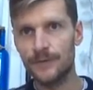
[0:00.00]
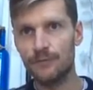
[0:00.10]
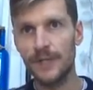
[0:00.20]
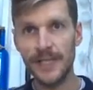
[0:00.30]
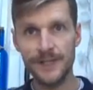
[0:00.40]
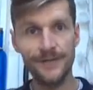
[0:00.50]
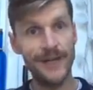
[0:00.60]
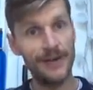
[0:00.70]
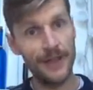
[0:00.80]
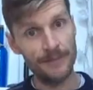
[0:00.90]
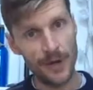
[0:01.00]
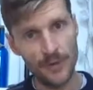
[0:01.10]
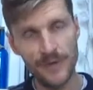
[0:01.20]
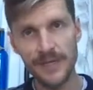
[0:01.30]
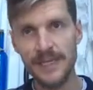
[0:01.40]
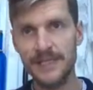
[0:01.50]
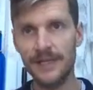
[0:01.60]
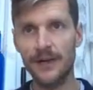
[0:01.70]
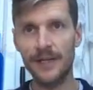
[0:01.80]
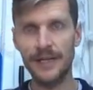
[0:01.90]
release fear at the moment is
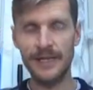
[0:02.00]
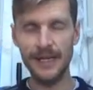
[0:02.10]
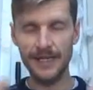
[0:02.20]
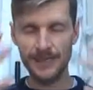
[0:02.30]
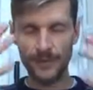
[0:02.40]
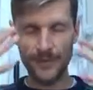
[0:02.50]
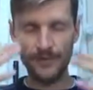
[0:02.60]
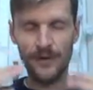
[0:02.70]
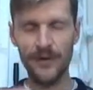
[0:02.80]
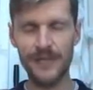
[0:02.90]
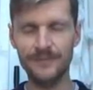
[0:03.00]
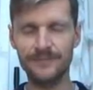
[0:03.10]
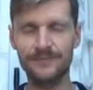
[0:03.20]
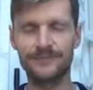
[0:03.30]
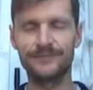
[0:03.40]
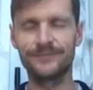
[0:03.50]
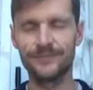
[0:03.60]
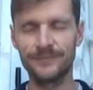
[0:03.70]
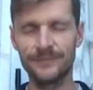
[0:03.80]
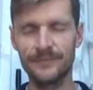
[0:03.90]
that I connect with
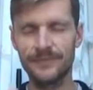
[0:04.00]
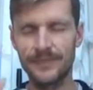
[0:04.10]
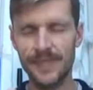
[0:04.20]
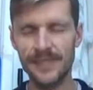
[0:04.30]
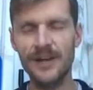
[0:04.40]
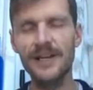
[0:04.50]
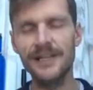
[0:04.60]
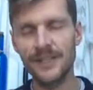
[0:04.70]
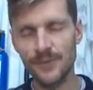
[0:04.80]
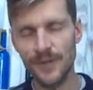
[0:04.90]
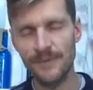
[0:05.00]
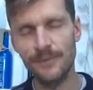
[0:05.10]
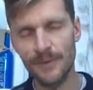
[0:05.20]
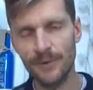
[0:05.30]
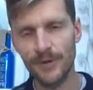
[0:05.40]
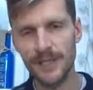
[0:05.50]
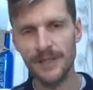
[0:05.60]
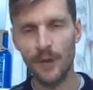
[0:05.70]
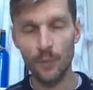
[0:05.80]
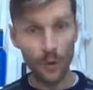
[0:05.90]
the silence within my
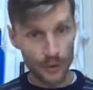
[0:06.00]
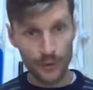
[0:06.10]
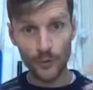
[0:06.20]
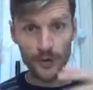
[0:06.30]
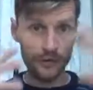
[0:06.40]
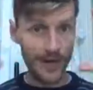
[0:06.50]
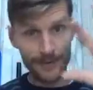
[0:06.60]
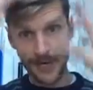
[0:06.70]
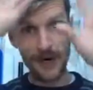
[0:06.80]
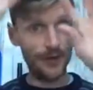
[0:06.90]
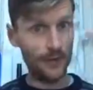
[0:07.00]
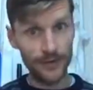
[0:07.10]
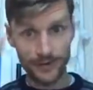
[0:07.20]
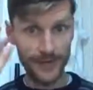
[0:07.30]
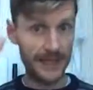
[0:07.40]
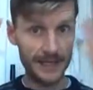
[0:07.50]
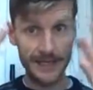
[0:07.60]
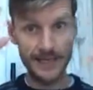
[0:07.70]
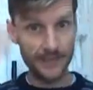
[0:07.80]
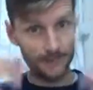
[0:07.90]
body. I watch all the crap going on, the
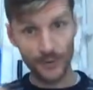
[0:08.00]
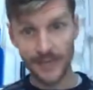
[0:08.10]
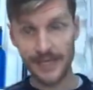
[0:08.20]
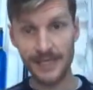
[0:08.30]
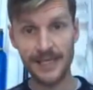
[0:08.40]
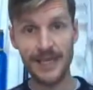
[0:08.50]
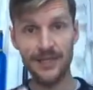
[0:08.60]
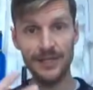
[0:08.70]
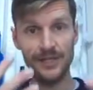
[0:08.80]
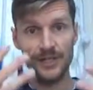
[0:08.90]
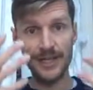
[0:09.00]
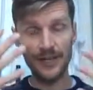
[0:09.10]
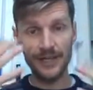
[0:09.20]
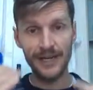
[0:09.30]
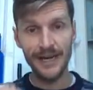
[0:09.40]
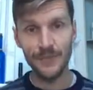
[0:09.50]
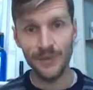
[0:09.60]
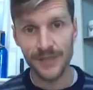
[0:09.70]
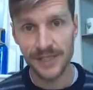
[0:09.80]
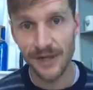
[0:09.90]
thinking, the body sensations, and then I connect
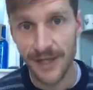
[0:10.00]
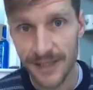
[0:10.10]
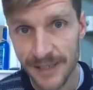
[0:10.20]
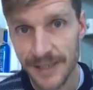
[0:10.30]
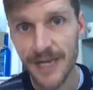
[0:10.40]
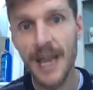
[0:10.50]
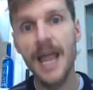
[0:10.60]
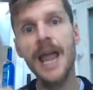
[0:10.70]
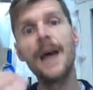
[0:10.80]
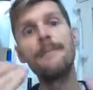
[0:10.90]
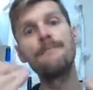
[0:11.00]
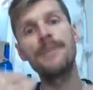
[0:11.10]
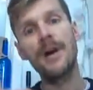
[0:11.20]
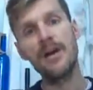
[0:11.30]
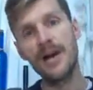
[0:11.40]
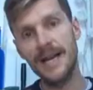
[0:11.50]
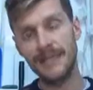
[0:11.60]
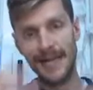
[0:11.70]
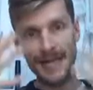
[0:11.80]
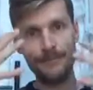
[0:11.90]
with the silence
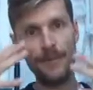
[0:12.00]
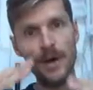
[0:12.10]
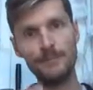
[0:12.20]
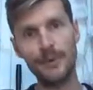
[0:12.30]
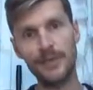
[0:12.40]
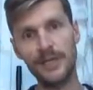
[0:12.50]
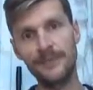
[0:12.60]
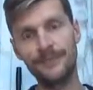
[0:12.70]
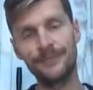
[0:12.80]
behind that in my body.